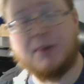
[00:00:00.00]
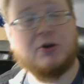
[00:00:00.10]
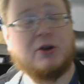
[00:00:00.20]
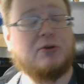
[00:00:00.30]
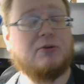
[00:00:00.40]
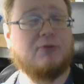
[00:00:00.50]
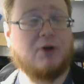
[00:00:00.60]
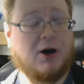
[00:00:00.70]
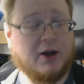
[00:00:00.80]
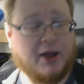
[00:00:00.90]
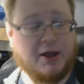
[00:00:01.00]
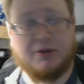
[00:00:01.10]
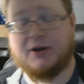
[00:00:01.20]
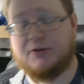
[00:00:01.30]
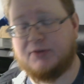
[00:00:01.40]
gonna do a vlog at the
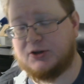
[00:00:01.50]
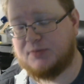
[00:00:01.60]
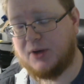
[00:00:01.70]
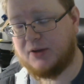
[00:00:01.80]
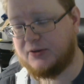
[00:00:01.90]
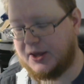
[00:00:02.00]
end of each month.